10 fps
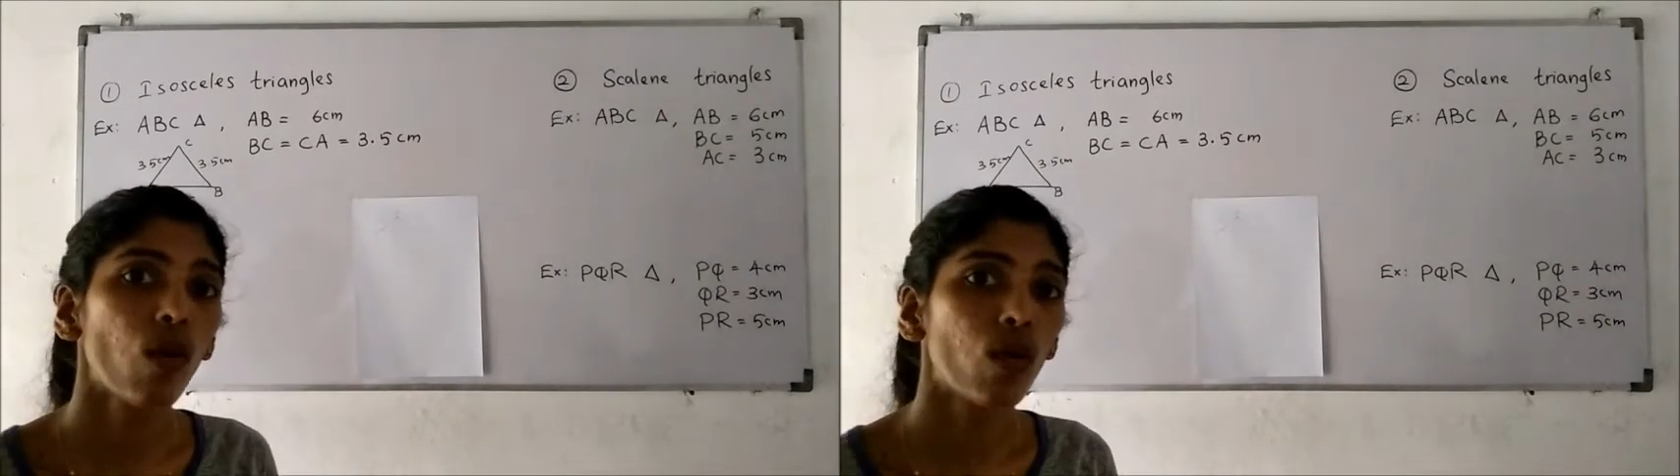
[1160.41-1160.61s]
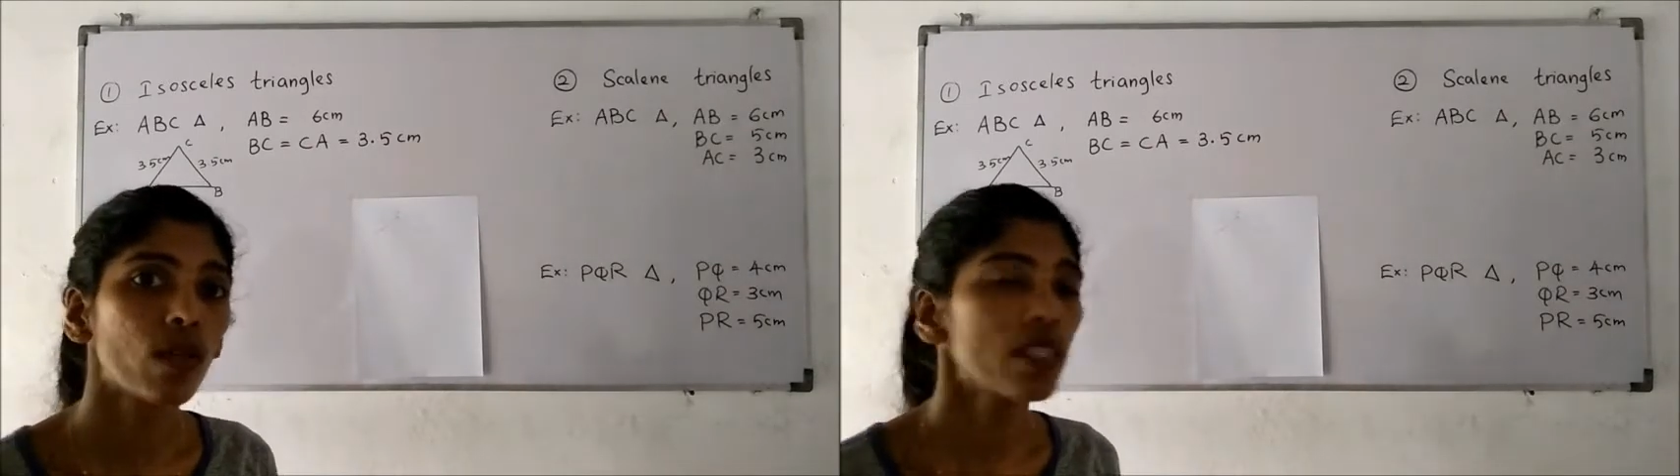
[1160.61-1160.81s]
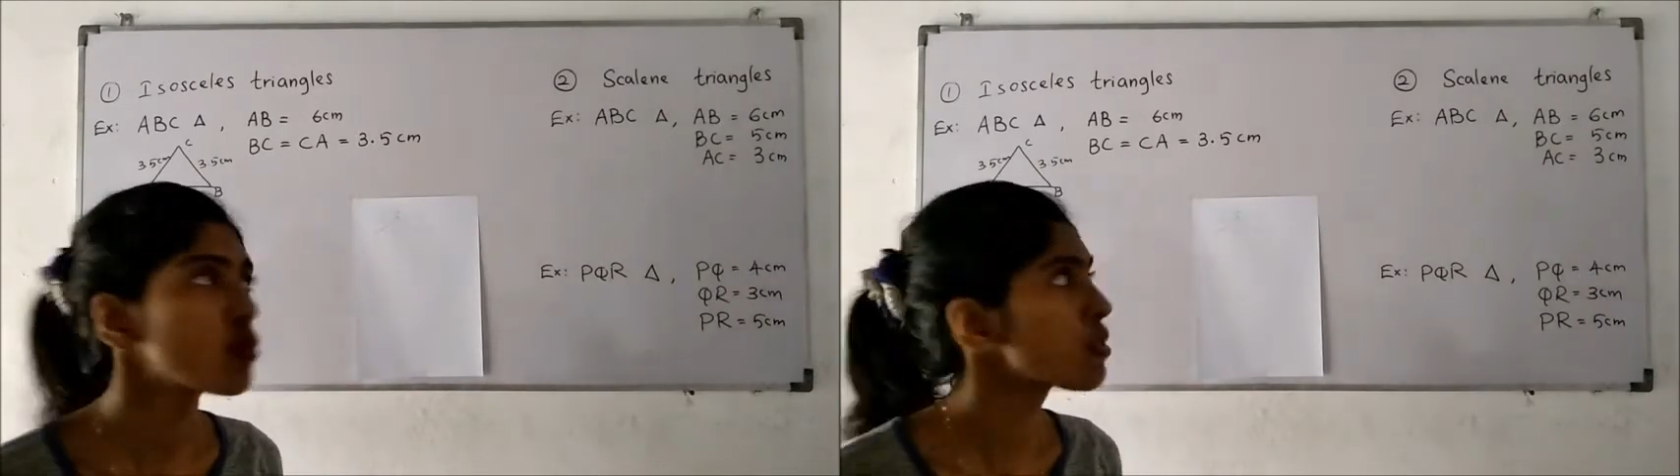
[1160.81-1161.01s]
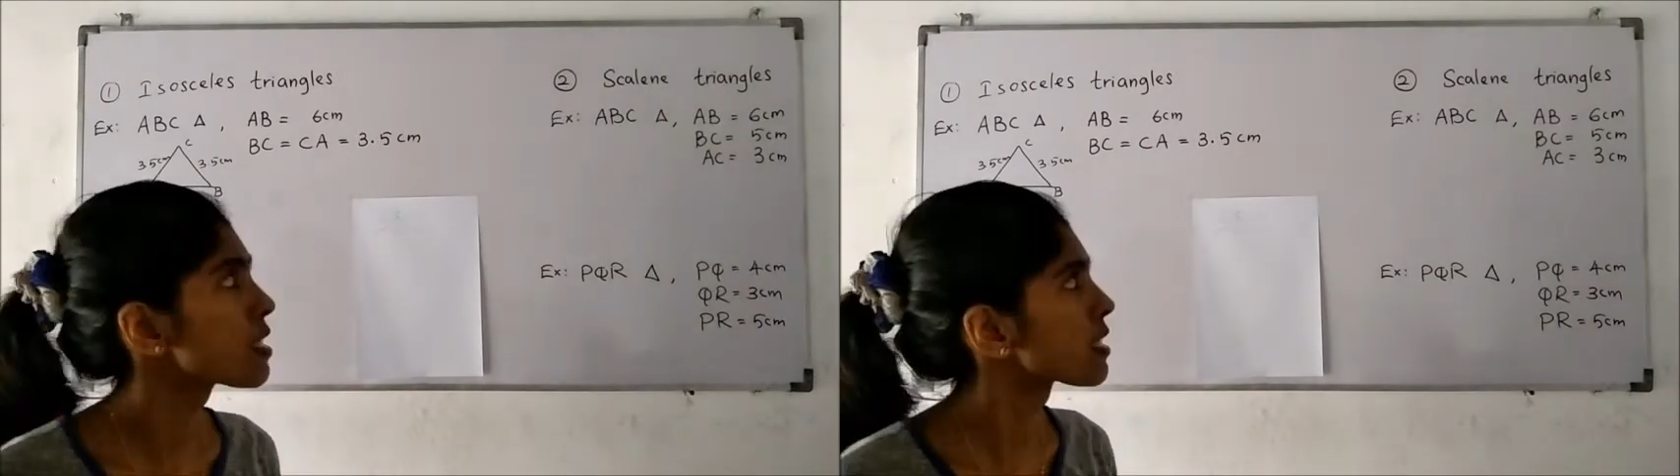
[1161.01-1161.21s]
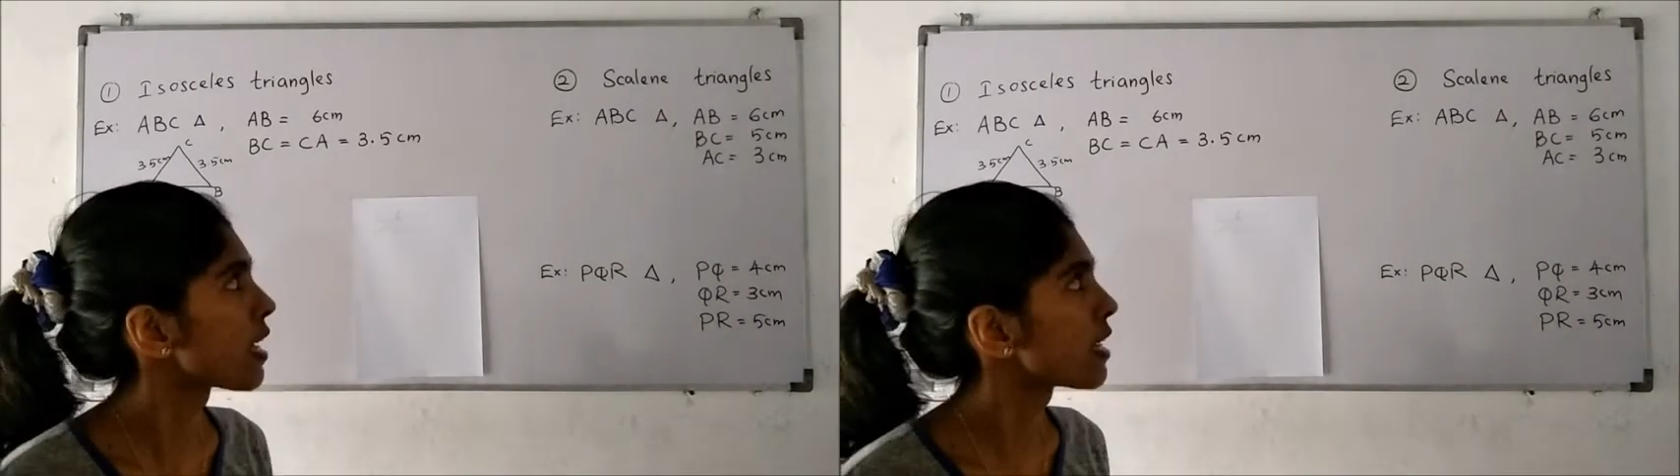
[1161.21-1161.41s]
all the three
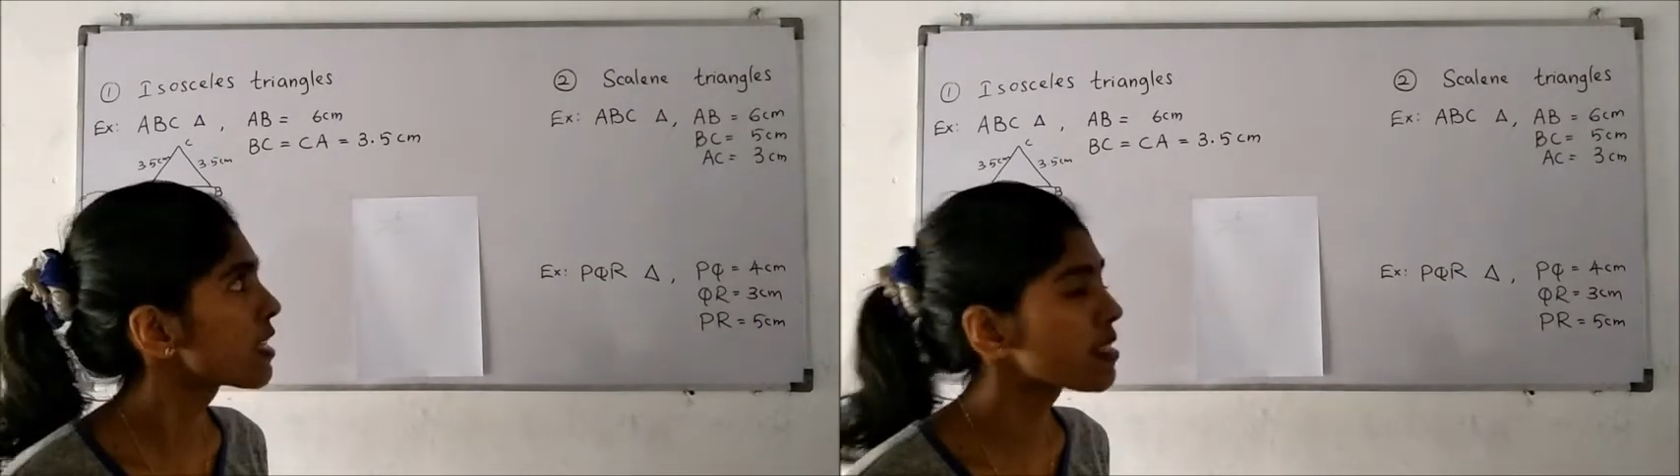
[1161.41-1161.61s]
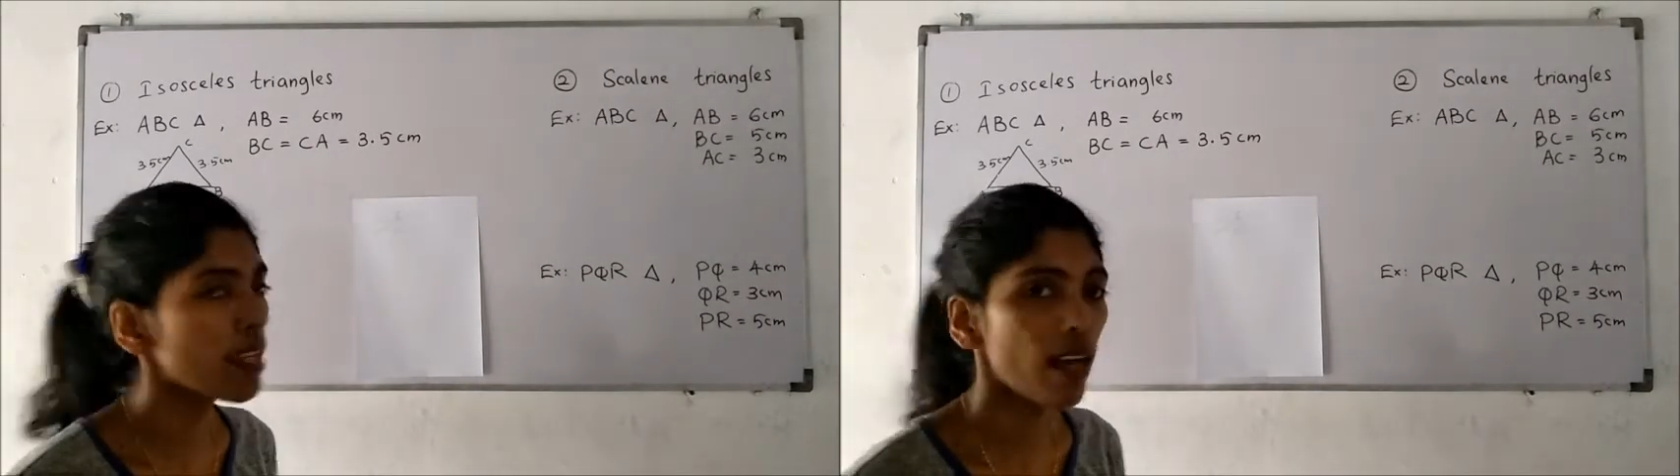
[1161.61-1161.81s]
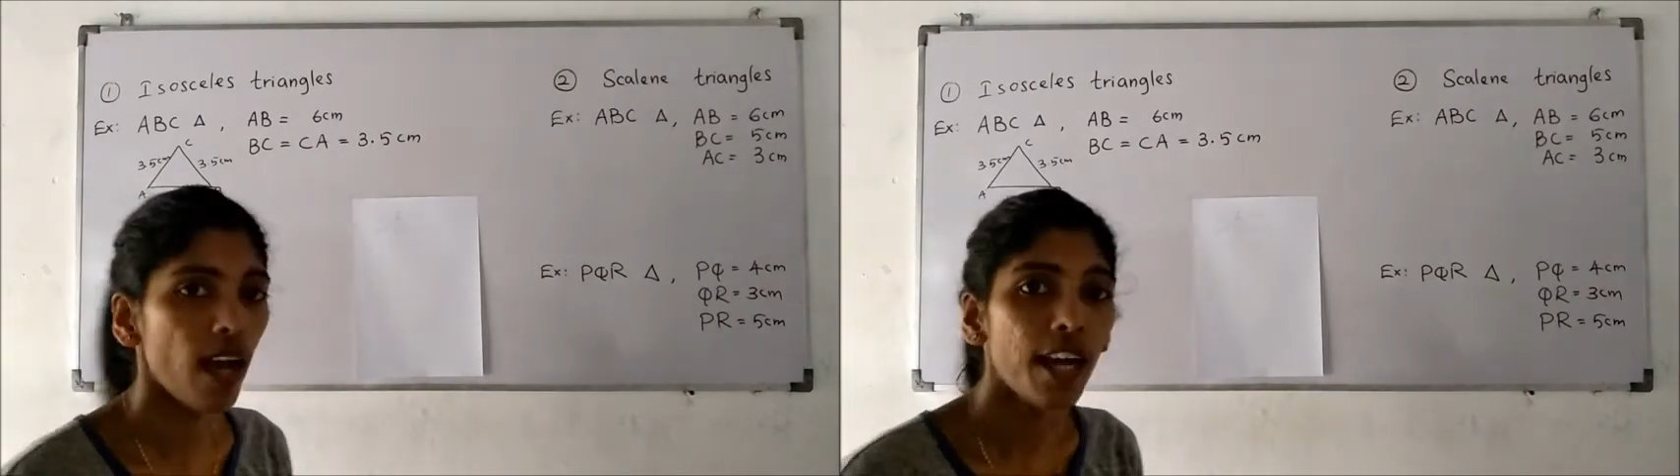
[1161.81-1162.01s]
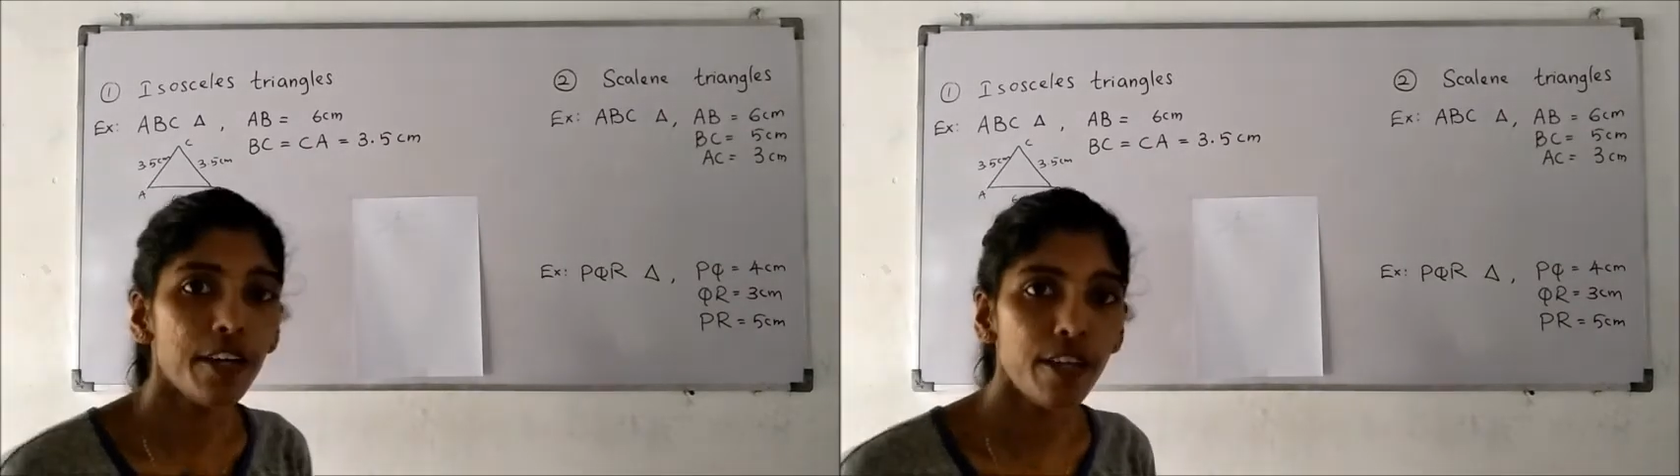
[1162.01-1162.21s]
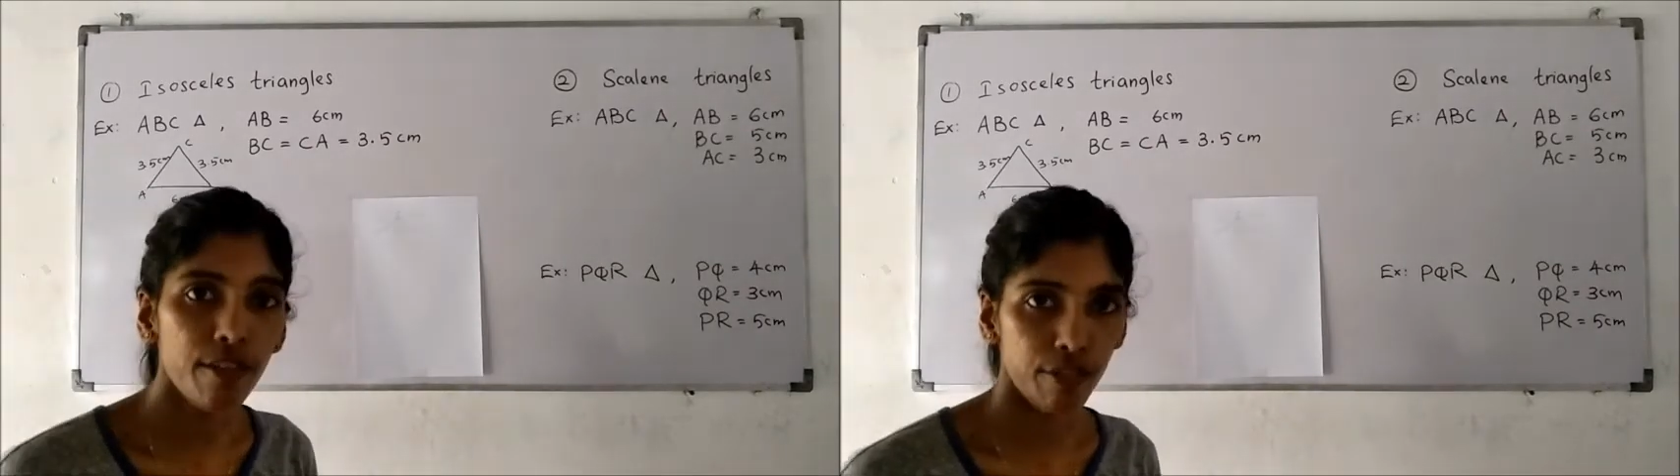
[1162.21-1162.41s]
sides are
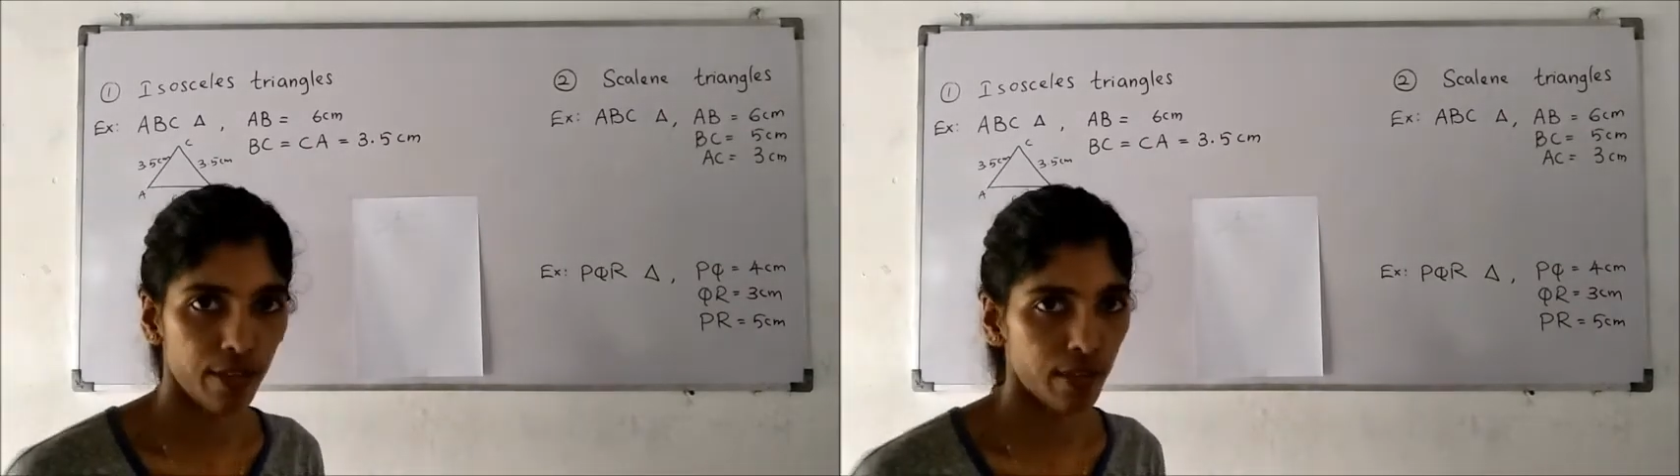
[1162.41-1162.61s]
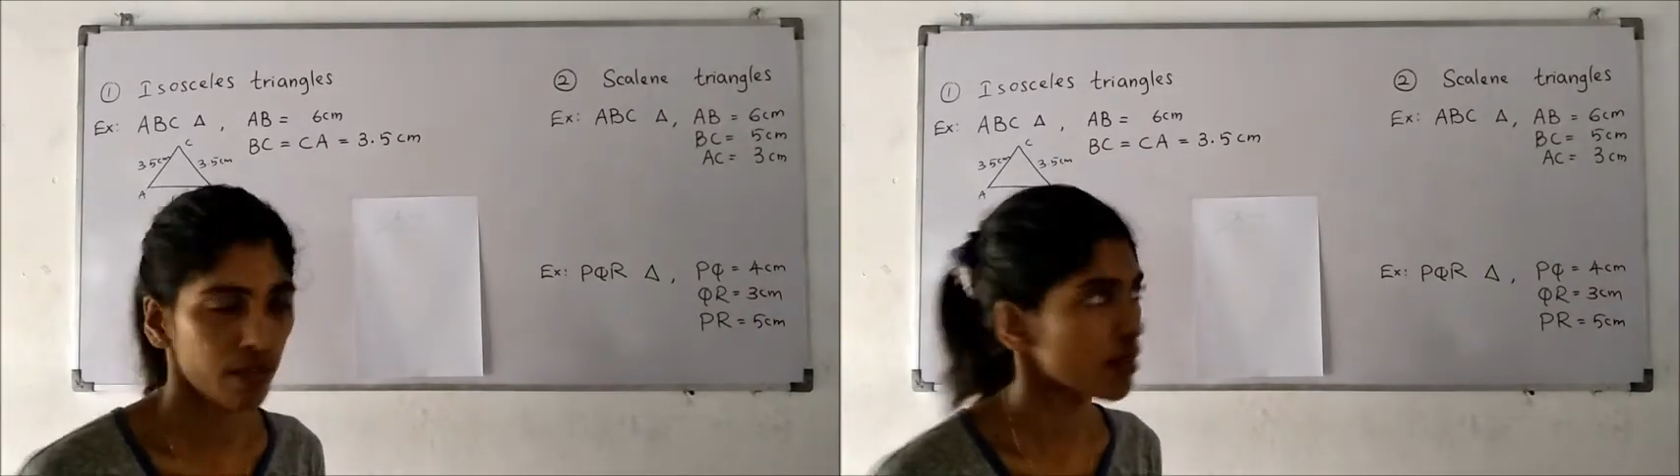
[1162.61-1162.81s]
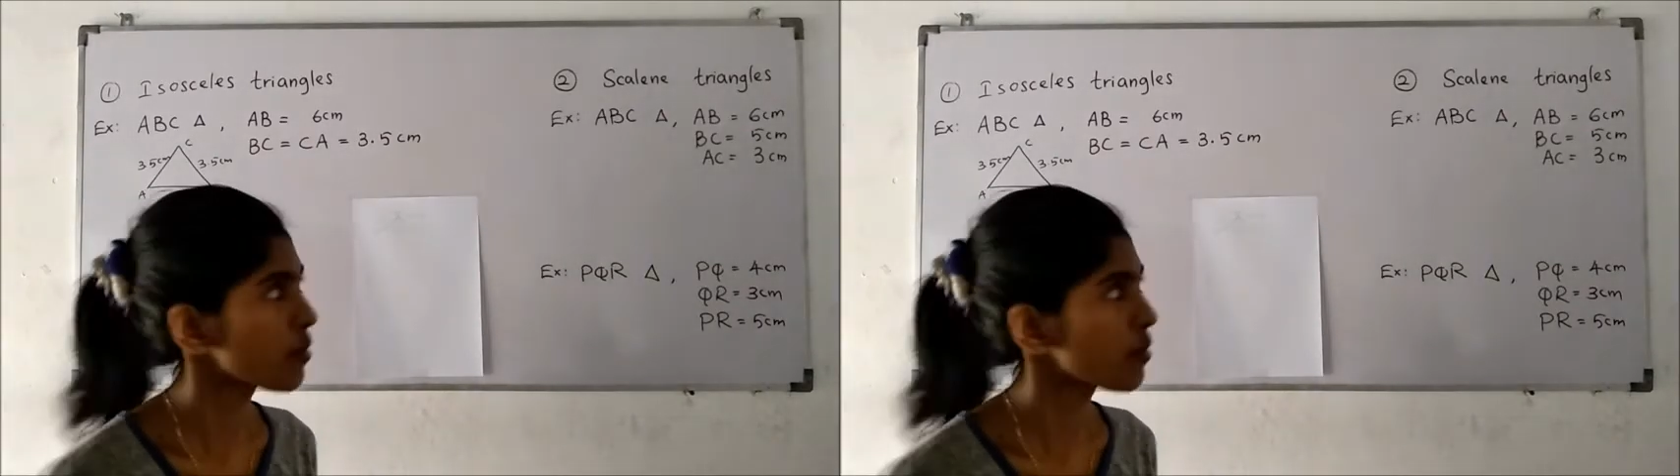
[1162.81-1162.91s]
different.